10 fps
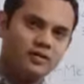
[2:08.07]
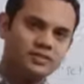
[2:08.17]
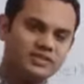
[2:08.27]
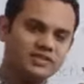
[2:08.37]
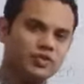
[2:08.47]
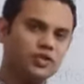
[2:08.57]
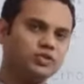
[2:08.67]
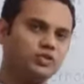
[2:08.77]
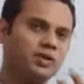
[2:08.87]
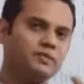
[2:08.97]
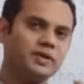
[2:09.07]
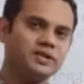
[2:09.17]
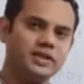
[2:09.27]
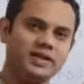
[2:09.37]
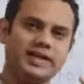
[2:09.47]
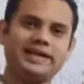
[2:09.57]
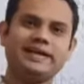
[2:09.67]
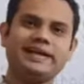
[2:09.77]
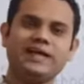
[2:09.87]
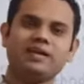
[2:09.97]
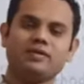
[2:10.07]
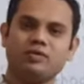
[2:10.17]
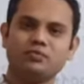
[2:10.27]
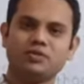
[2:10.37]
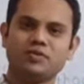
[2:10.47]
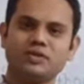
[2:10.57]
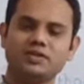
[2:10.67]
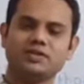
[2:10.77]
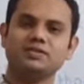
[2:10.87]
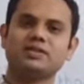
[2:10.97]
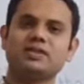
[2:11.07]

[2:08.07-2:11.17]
which is going to represent entire observations,